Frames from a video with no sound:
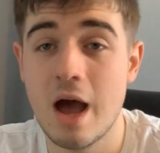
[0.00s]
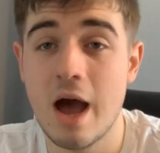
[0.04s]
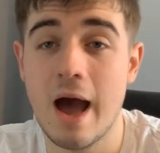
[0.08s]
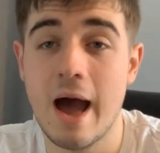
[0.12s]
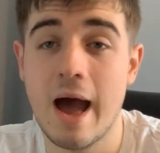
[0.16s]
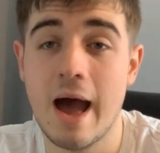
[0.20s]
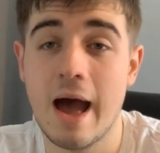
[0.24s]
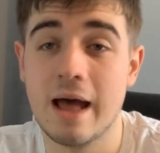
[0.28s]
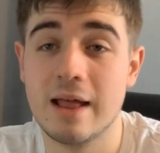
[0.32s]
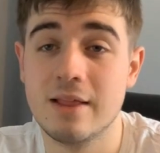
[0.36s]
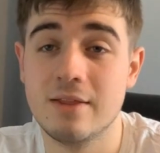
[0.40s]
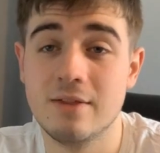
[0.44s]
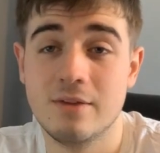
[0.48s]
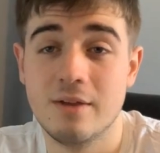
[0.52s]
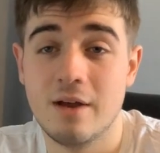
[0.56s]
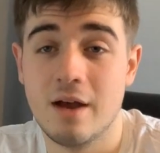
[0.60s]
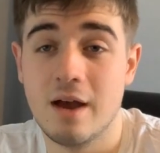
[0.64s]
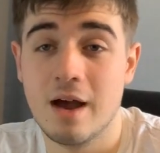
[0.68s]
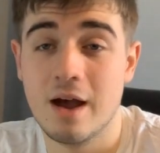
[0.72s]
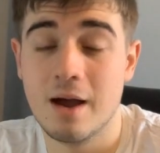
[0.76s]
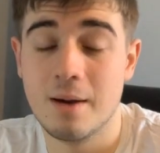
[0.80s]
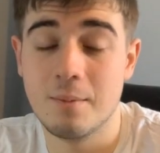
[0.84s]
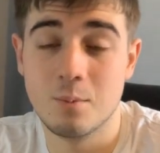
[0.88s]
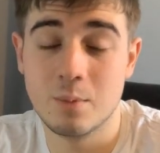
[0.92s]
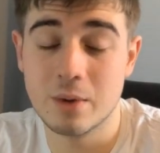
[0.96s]
And
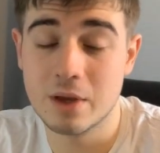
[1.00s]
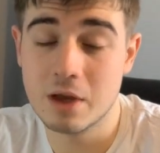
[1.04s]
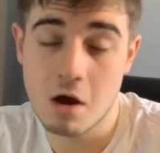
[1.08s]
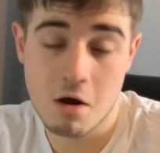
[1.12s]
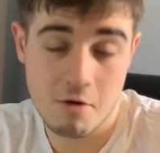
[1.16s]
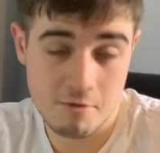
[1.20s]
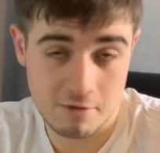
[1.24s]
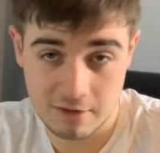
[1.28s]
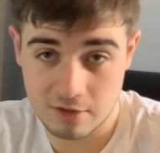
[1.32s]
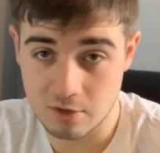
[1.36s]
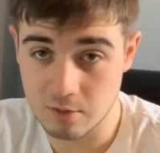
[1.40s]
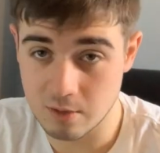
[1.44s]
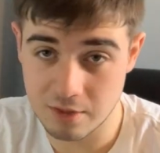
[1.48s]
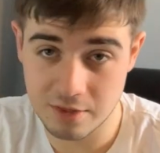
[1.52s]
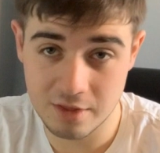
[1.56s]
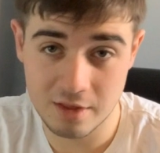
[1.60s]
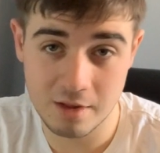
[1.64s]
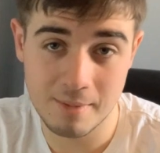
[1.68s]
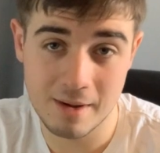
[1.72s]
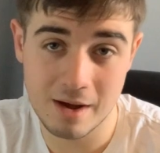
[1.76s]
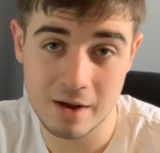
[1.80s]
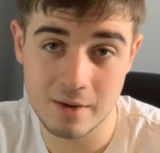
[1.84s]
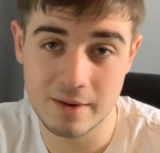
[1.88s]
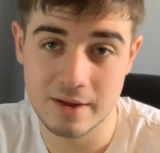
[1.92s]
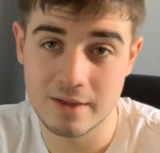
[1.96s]
we can't really do anything
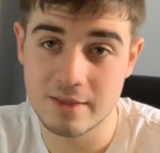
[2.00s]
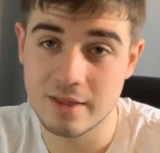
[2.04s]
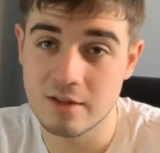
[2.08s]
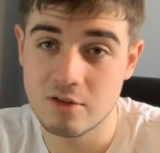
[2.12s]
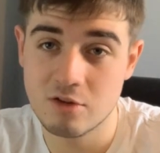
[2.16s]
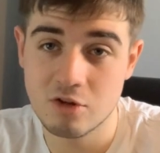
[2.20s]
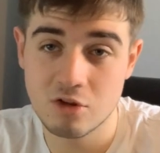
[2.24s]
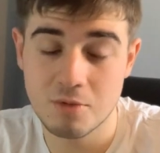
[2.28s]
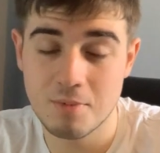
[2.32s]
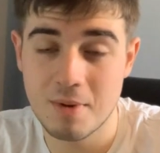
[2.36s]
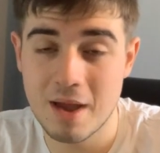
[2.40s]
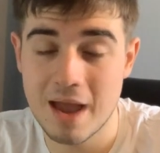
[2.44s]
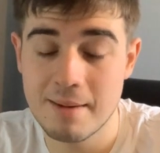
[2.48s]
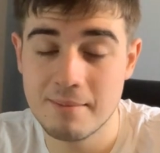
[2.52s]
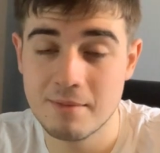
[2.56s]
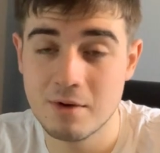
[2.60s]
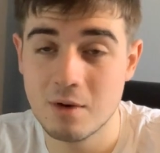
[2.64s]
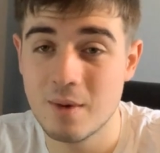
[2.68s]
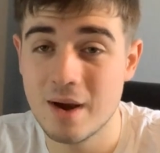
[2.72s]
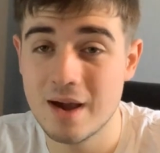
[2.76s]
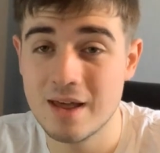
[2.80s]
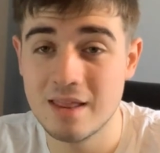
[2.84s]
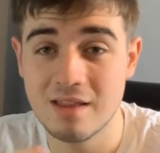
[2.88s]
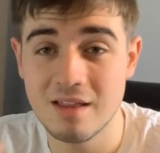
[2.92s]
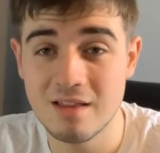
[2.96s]
about it. They took the payment
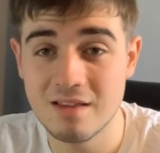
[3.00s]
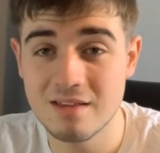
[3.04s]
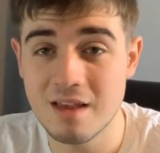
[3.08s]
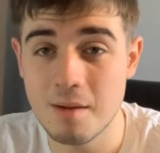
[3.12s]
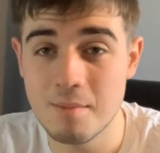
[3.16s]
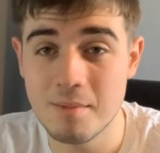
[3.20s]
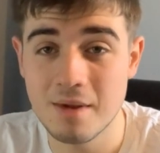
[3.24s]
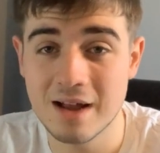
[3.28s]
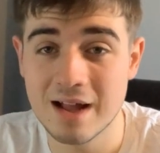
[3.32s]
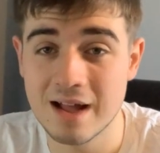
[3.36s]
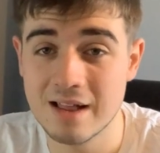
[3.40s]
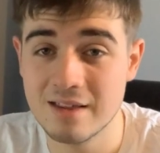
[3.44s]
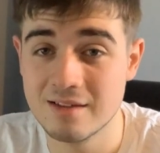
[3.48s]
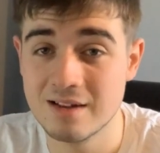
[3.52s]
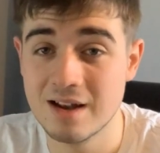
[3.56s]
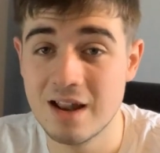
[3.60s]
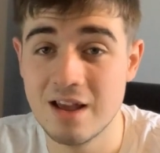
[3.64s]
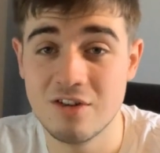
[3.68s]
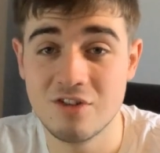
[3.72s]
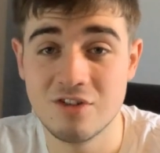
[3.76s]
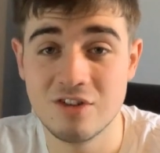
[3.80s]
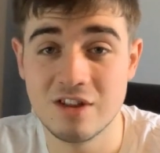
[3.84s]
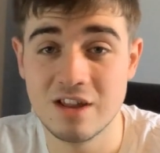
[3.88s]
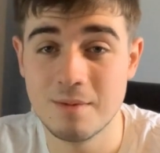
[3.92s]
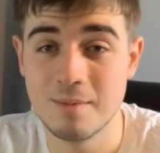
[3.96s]
away, didn't send me a
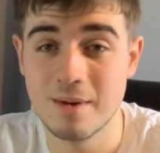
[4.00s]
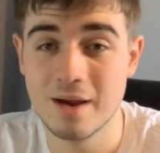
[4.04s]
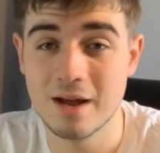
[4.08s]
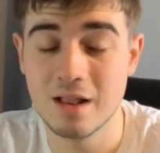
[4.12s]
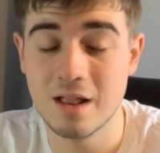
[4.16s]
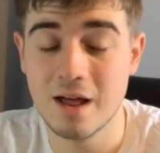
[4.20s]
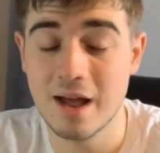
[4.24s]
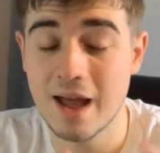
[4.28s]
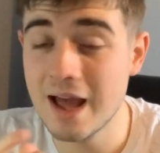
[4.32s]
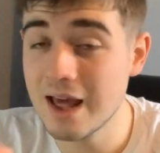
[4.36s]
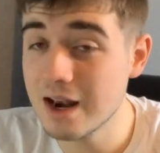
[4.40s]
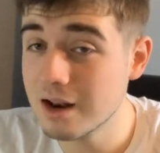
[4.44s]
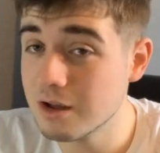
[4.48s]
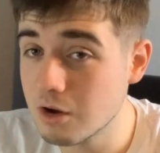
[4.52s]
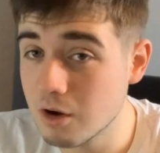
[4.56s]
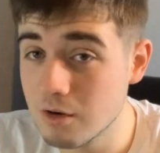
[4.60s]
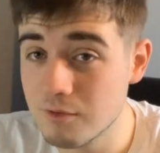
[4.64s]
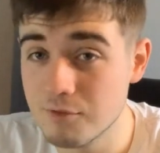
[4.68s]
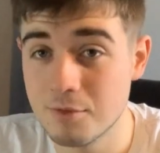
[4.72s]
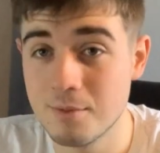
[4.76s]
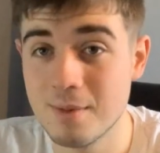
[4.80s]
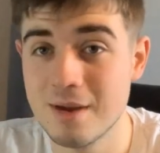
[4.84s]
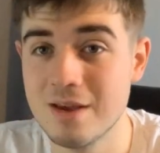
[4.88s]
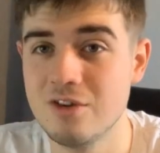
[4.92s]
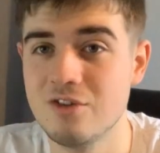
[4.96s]
cancellation email. I had a
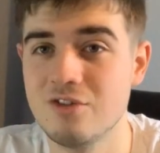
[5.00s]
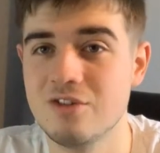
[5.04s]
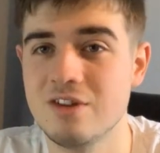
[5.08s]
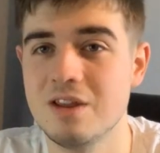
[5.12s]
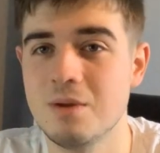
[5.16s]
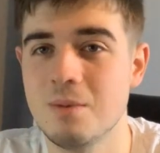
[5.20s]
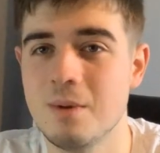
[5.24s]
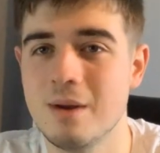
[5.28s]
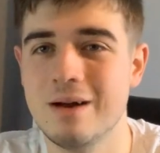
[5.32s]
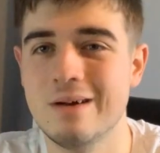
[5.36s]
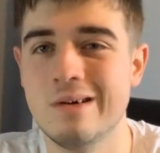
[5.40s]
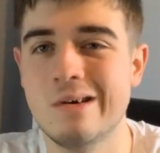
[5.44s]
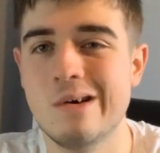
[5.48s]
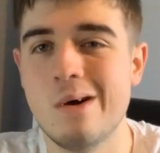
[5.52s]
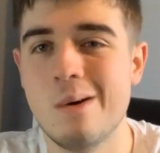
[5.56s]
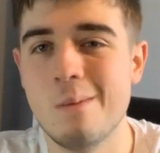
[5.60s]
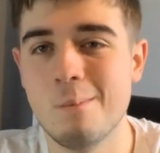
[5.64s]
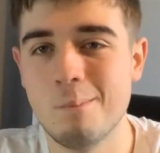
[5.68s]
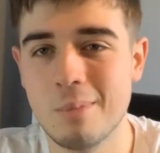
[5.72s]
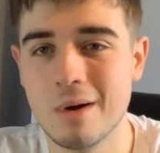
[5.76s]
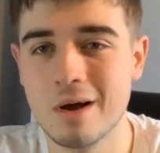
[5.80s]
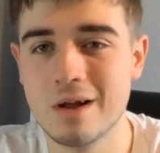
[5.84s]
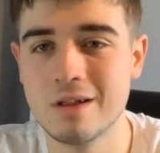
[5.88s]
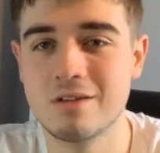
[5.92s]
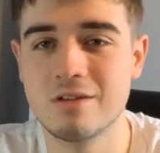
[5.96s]
confirmation email,
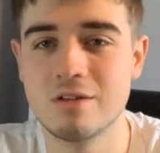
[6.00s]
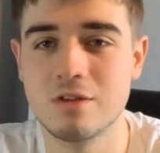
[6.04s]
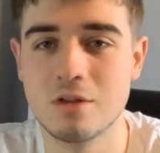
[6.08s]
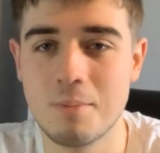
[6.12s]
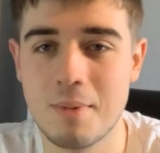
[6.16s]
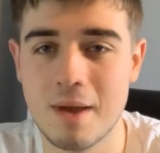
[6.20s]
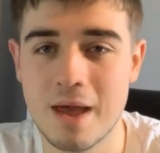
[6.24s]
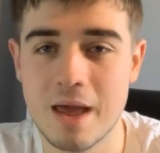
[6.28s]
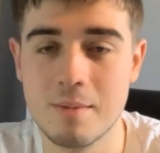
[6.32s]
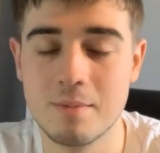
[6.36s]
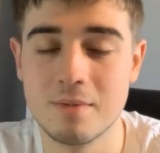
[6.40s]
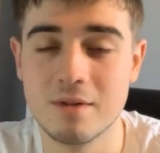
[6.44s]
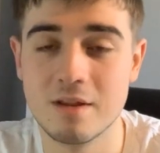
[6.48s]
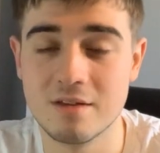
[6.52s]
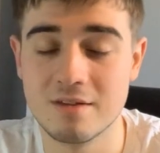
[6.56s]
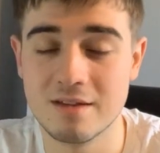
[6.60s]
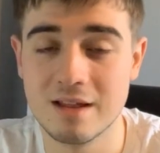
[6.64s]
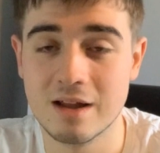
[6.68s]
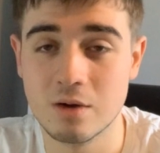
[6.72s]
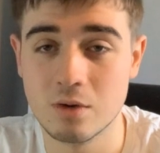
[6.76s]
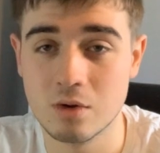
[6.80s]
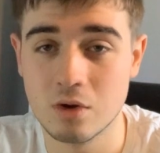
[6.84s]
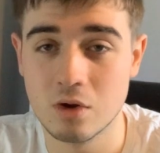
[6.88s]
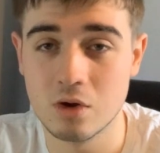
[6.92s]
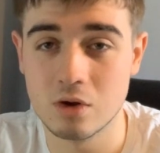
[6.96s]
but the payment is
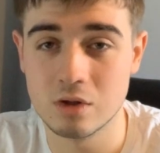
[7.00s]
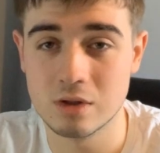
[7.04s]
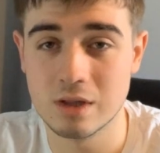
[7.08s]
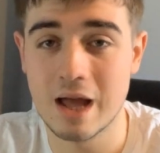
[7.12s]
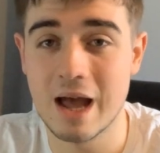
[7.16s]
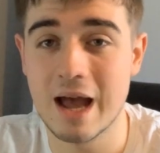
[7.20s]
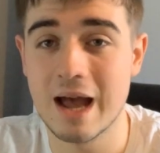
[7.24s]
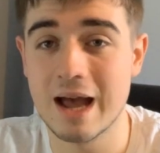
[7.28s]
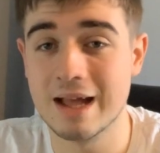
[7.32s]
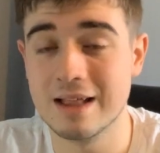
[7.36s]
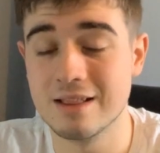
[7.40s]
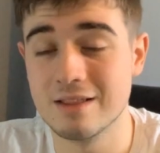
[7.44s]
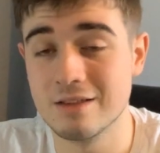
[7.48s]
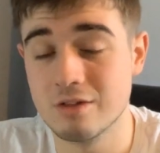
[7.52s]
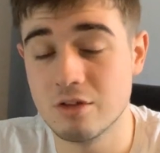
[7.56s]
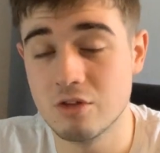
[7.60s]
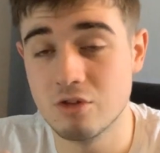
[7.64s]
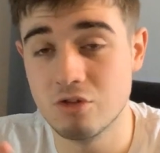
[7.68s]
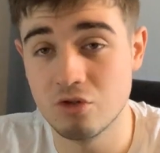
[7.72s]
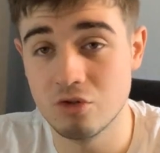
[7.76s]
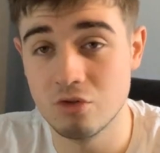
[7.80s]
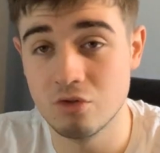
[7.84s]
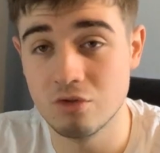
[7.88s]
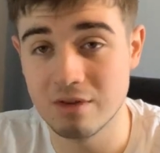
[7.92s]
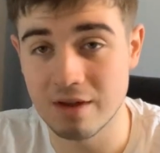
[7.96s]
now gone and
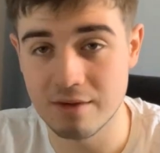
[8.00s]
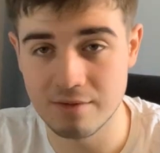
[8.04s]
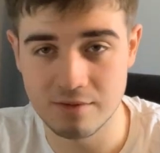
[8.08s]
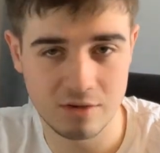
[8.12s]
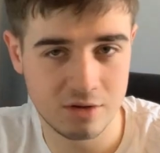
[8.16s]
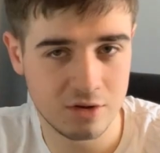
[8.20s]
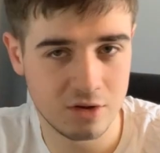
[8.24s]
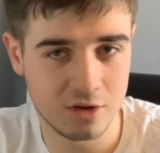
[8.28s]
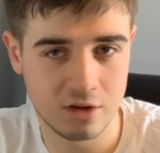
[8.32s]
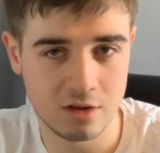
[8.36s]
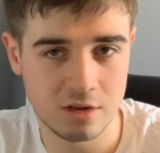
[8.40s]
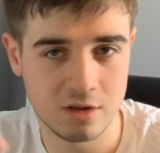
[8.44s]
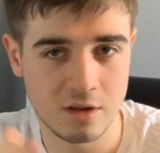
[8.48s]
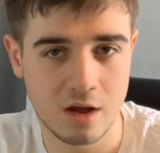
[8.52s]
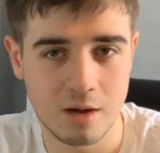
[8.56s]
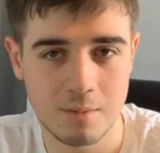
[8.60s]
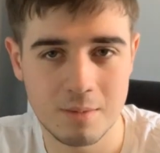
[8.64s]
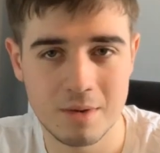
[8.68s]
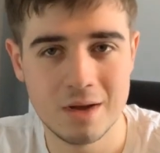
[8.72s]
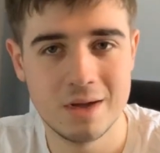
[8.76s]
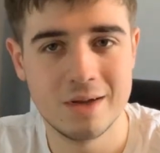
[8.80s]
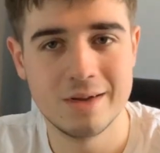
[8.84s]
the shoes haven't turned up.